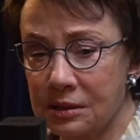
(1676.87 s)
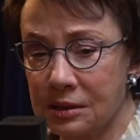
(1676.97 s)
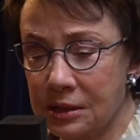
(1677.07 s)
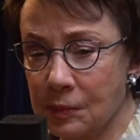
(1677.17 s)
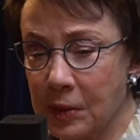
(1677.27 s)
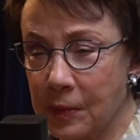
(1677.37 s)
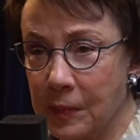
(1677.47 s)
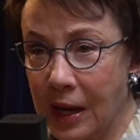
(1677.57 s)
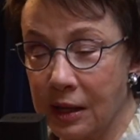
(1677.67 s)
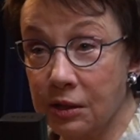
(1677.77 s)
a little bit
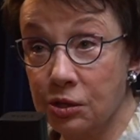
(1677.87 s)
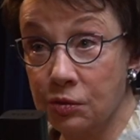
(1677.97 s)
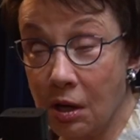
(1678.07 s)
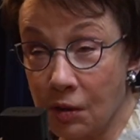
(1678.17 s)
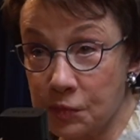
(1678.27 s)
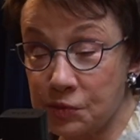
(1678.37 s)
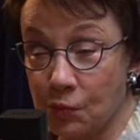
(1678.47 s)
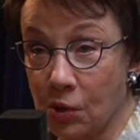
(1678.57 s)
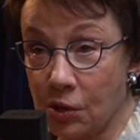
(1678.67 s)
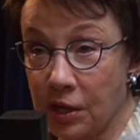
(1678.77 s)
about New Hope's
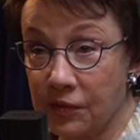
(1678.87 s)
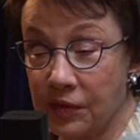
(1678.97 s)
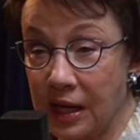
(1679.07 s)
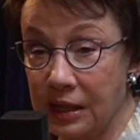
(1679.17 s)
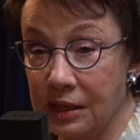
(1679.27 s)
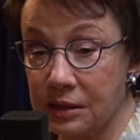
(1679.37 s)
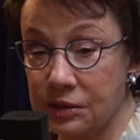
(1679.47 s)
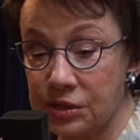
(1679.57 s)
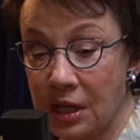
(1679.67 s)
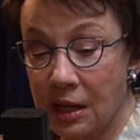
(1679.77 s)
work that
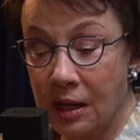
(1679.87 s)
is